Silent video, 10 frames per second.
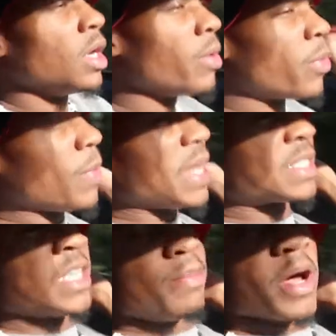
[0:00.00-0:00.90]
Let me put my
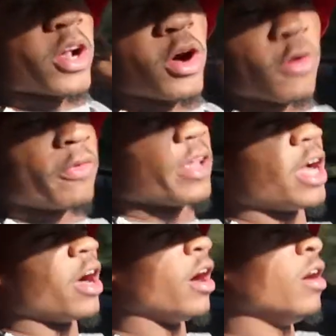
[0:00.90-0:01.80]
seatbelt on for
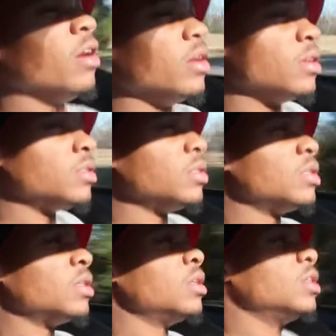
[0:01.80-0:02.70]
y'all,
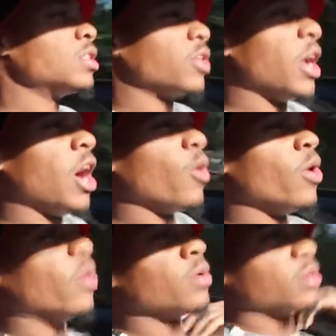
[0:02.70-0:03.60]
so
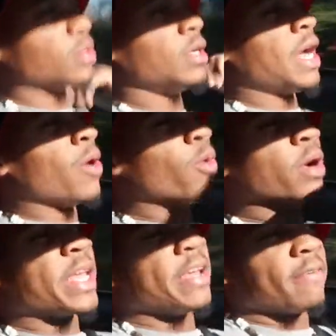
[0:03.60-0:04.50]
y'all
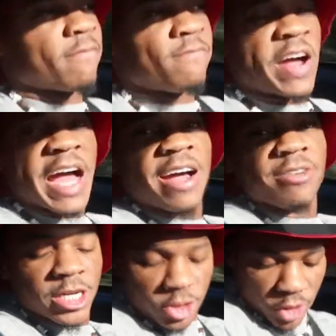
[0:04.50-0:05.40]
won't get
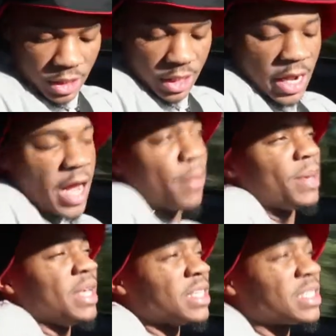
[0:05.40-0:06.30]
500
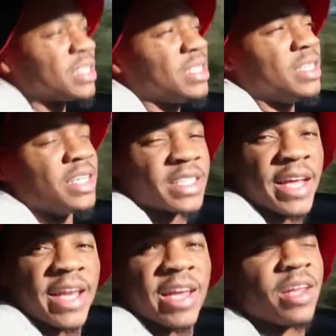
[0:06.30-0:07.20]
comments
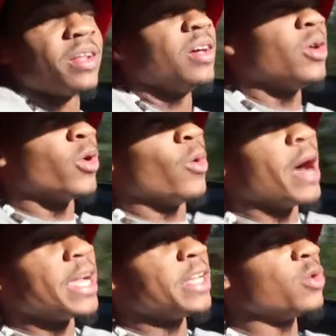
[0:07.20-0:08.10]
saying, "Well, why you